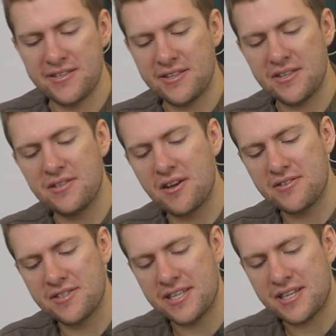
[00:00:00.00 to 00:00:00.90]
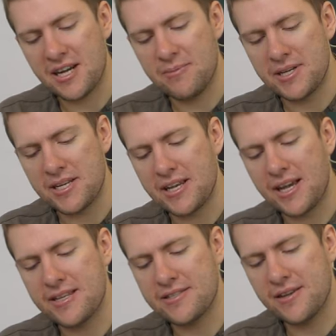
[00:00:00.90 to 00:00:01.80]
that you don't see coming,
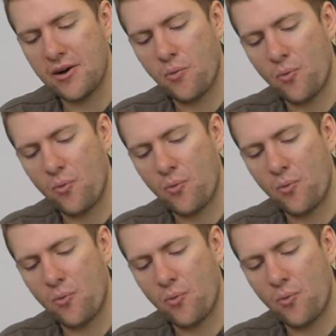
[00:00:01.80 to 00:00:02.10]
and it's like,